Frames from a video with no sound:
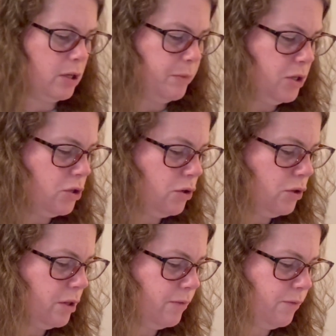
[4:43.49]
let me show you
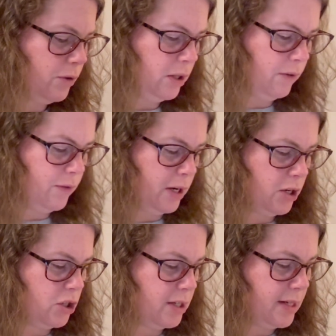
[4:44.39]
the fully
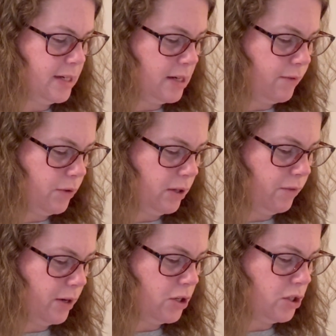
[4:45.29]
finished because I did fully
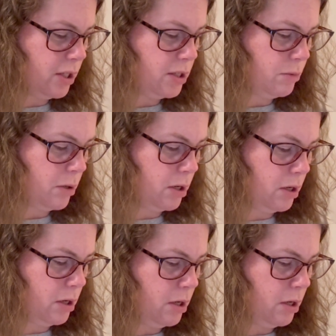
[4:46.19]
finish this one,